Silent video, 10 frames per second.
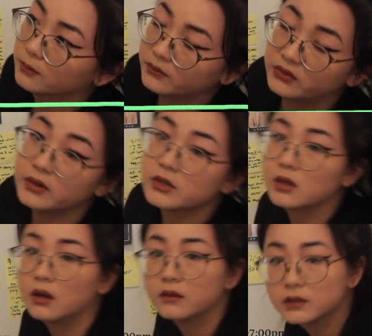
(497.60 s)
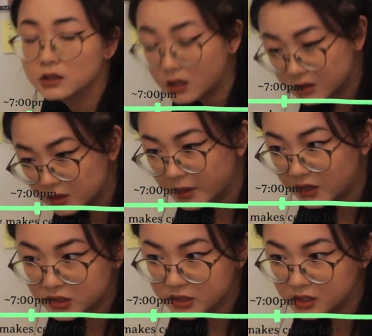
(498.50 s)
First off, Dr.
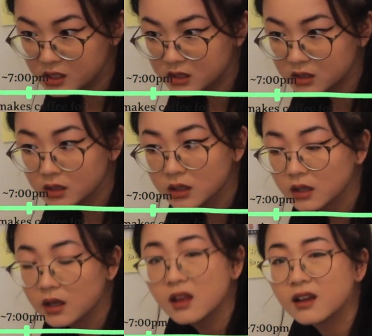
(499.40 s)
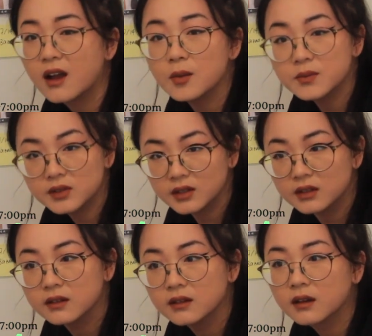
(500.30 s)
Bauerstein comes
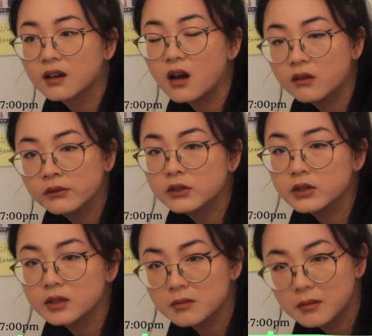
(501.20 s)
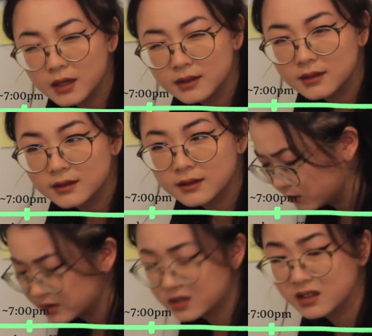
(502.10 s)
in covered in mud,
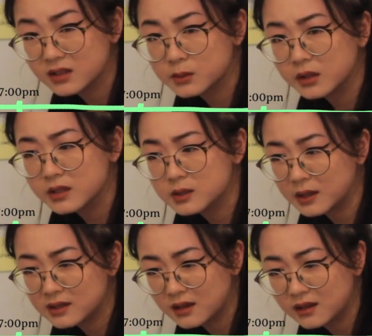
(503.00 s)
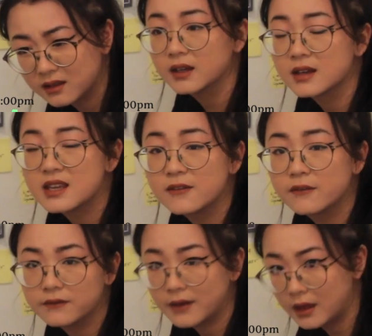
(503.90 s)
which he explains by saying that he
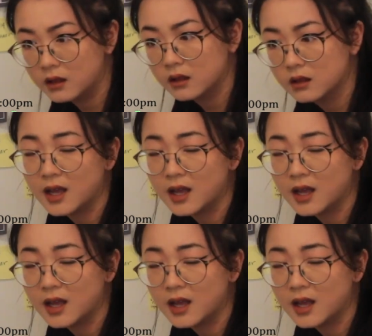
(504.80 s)
fell.